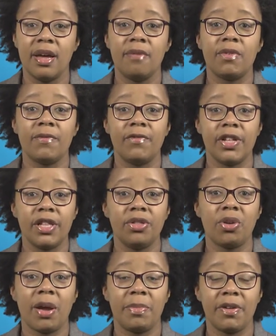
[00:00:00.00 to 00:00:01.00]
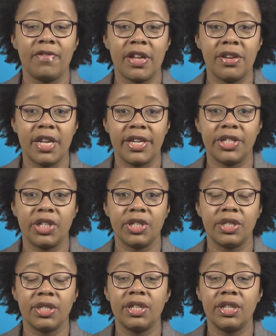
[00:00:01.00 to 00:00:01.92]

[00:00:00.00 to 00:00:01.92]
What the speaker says: from philanthropic foundations